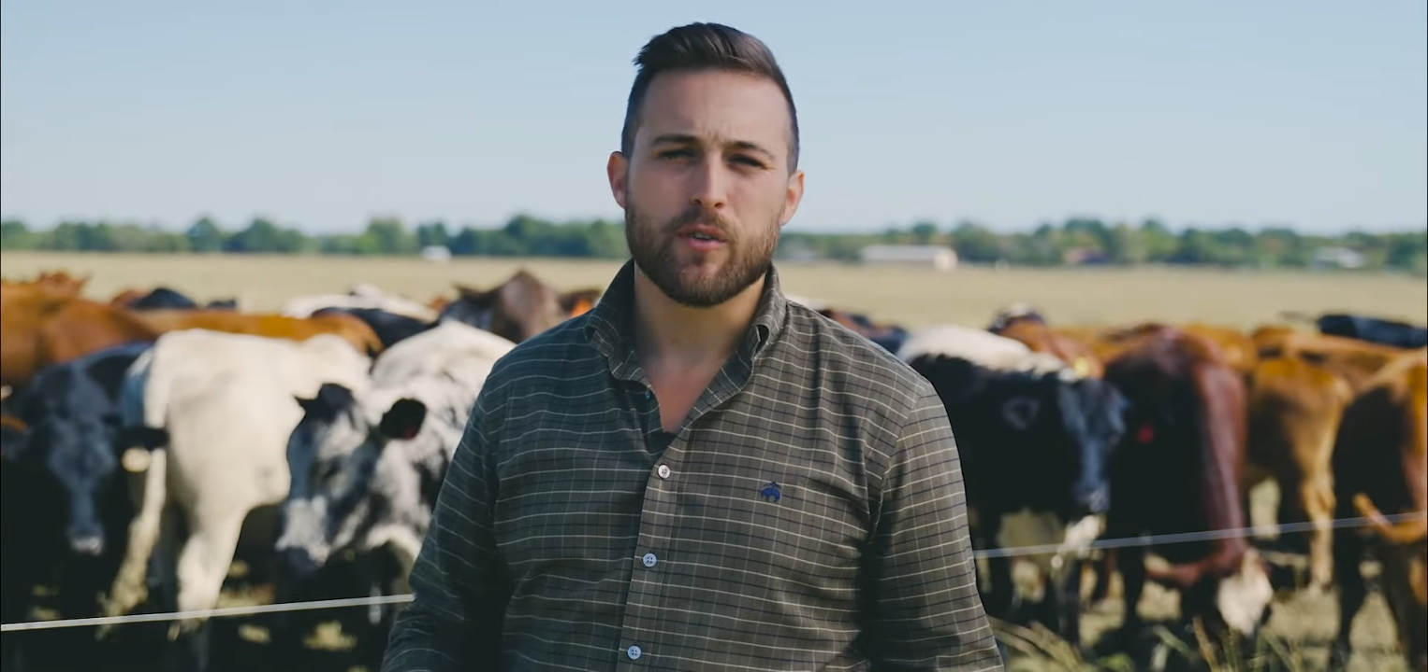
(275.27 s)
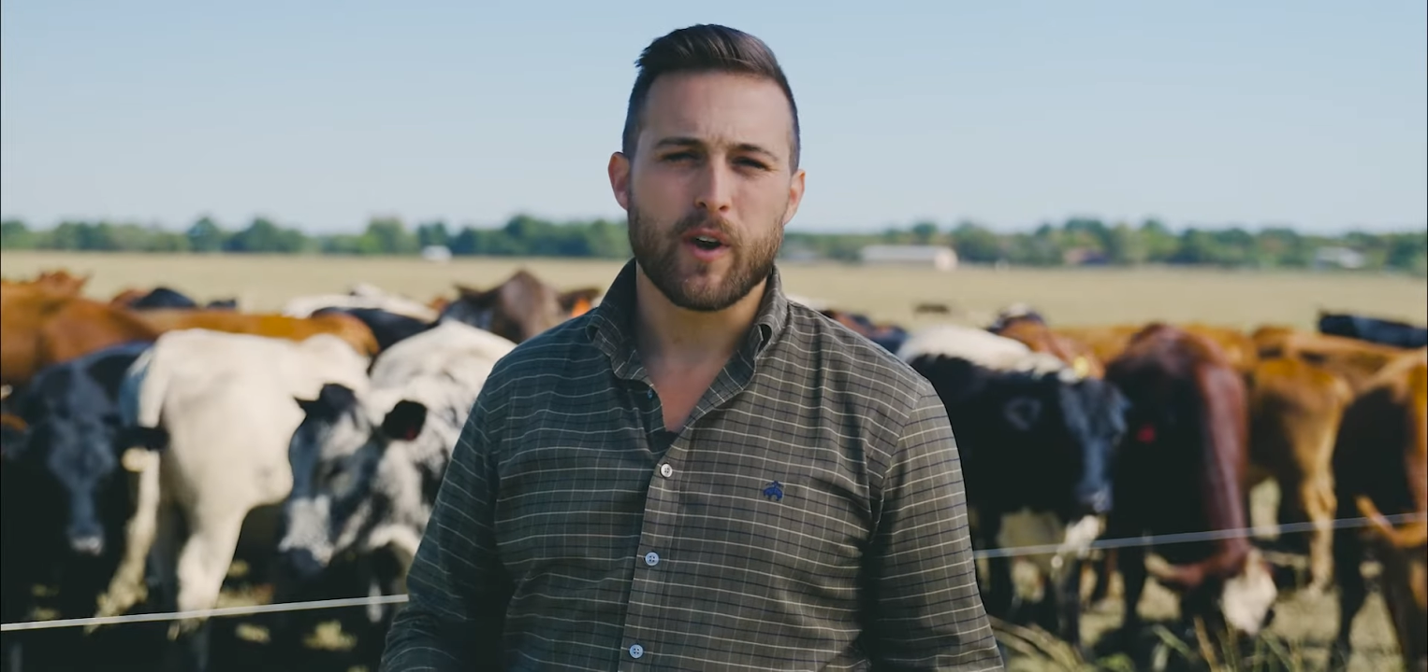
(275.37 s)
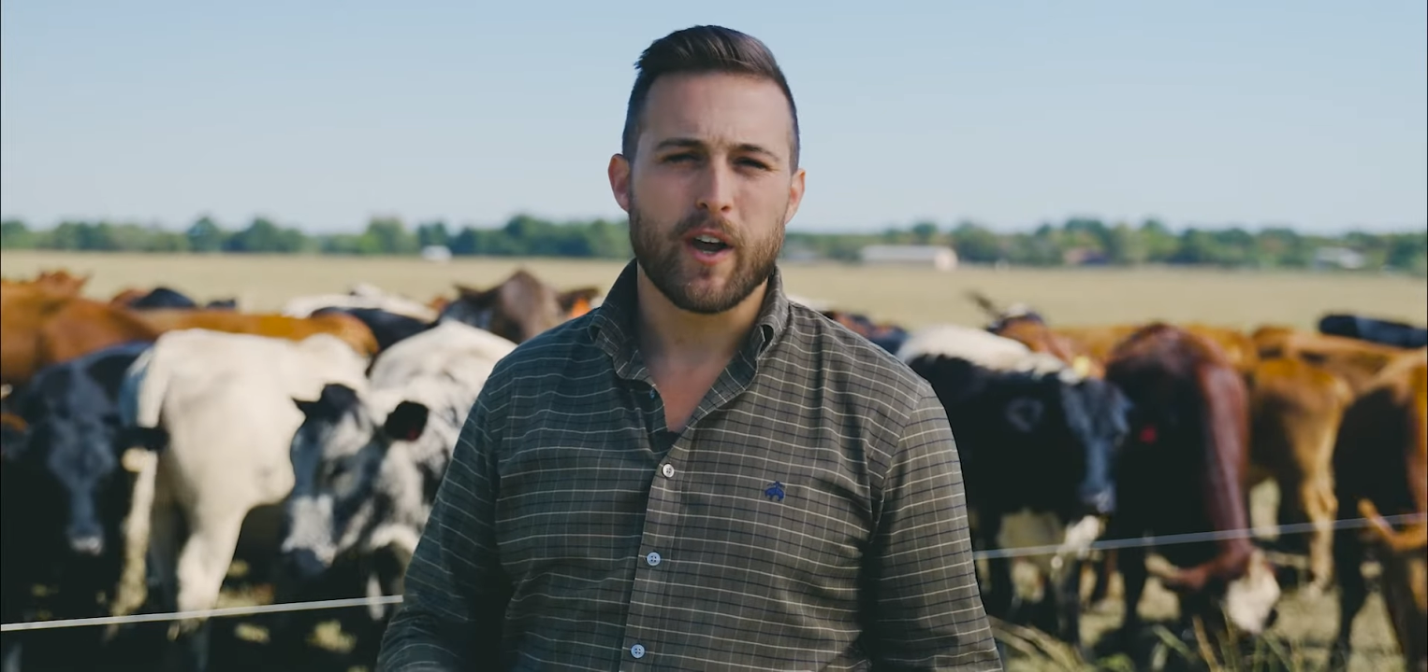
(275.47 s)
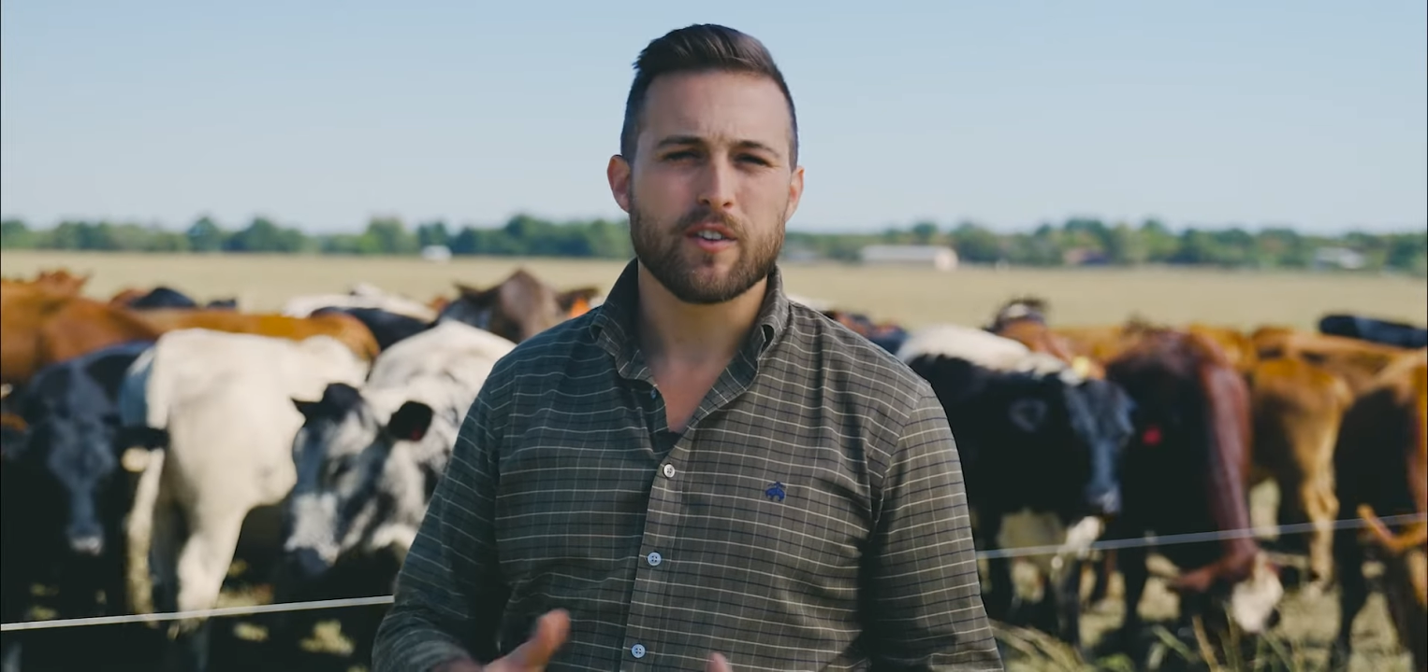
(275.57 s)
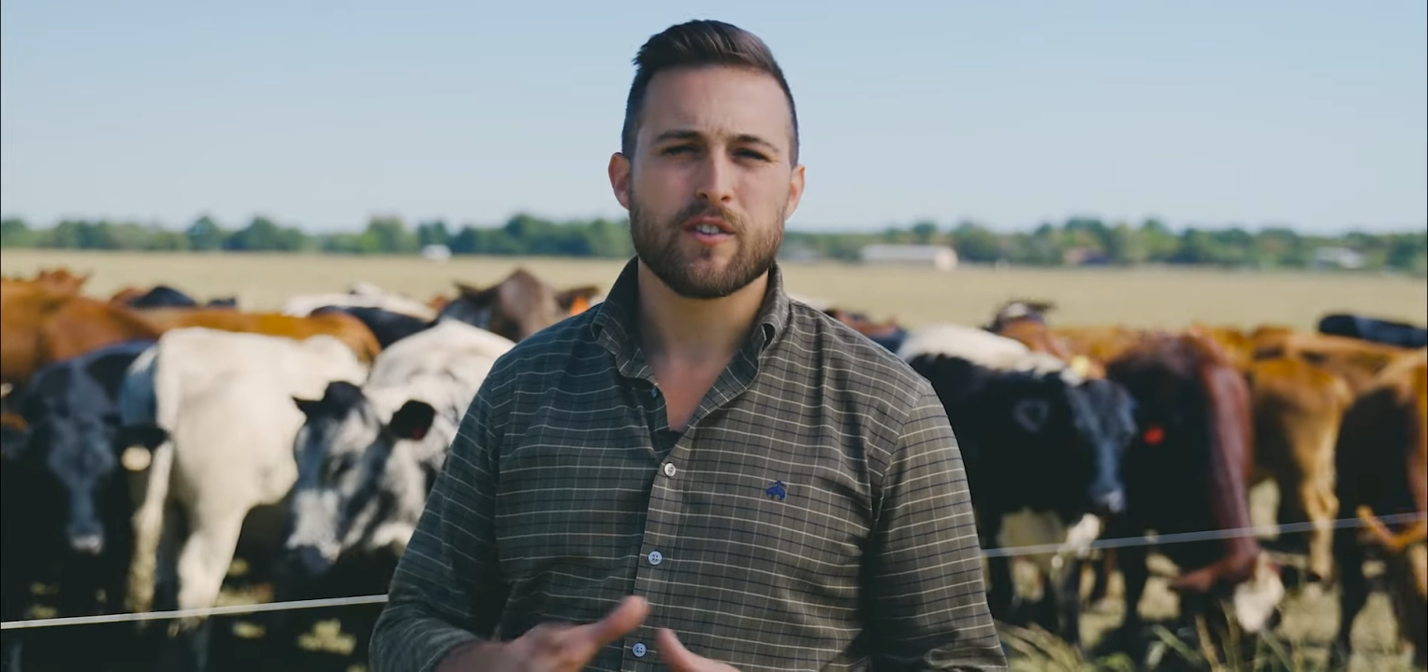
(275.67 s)

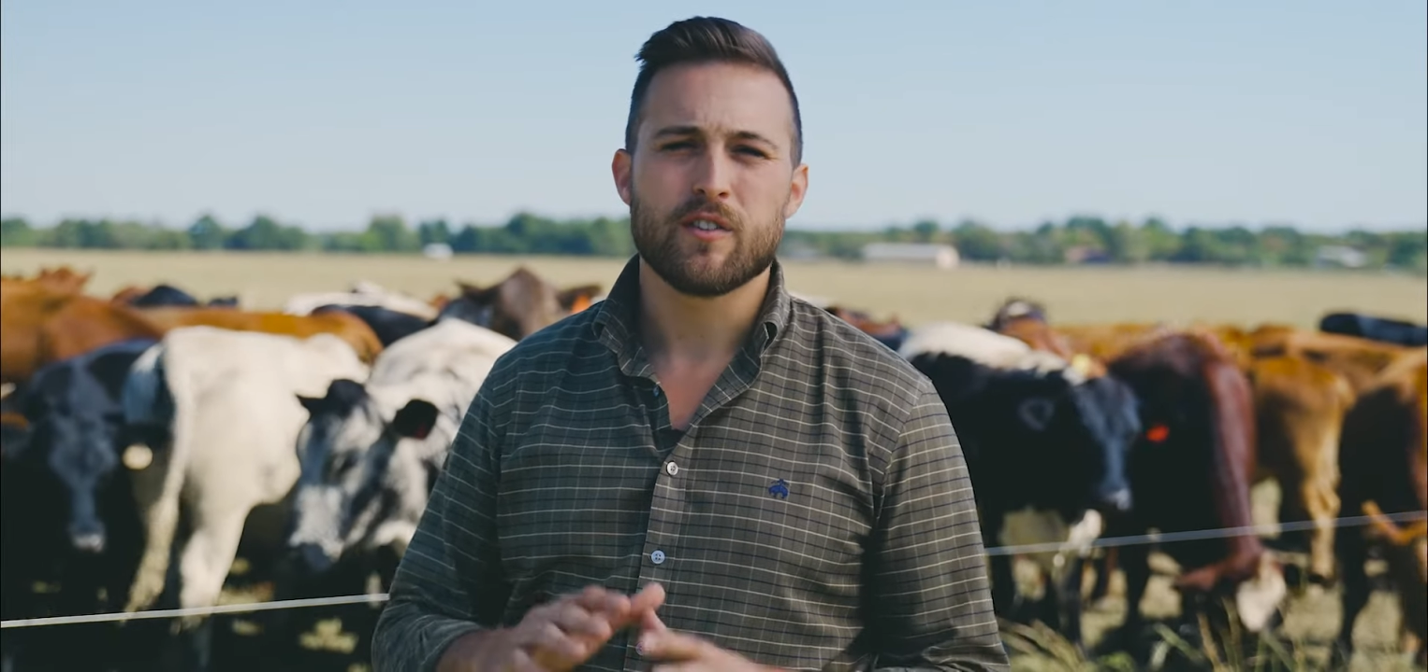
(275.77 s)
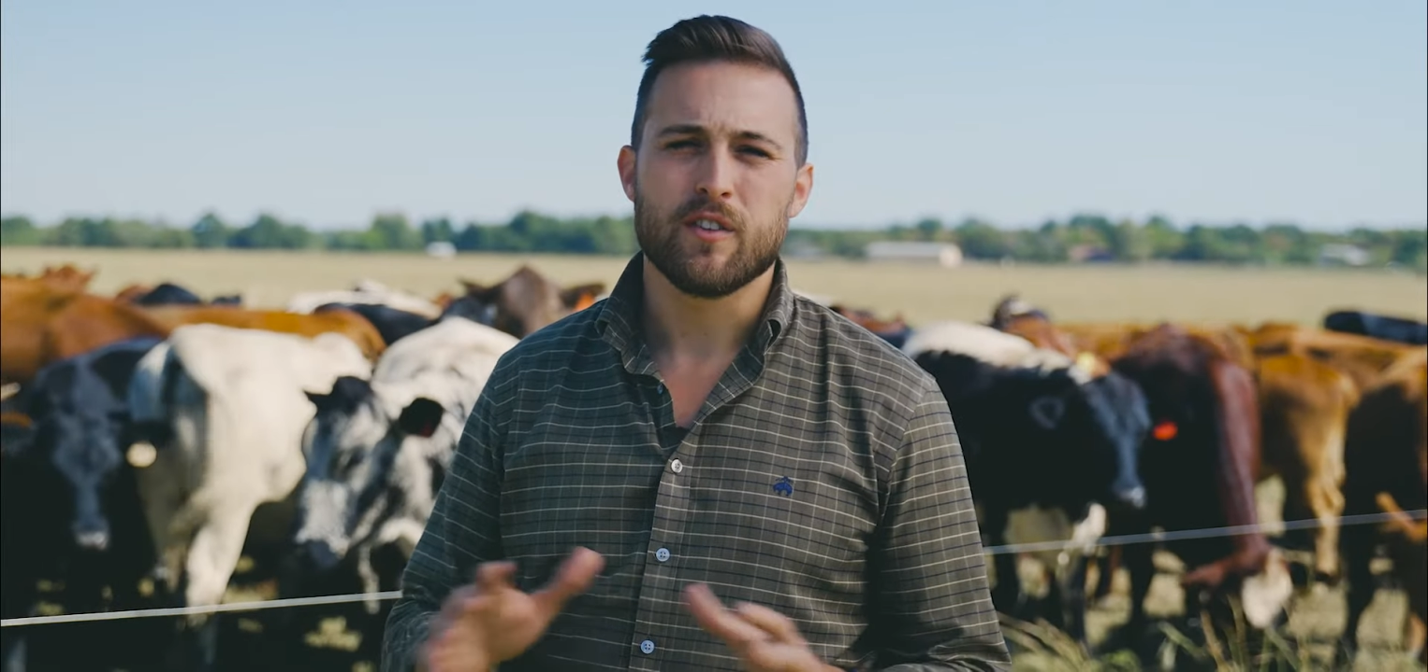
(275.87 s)
grass,